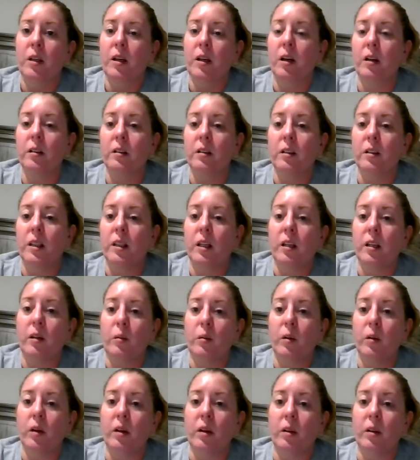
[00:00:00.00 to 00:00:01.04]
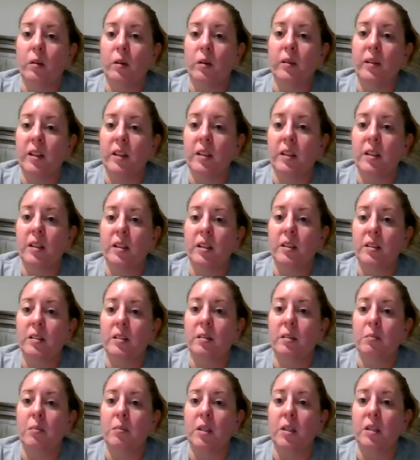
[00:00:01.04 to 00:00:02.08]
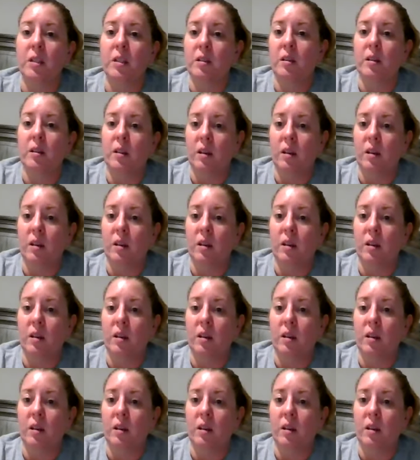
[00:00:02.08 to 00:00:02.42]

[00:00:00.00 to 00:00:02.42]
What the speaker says: a link where when they hit submit,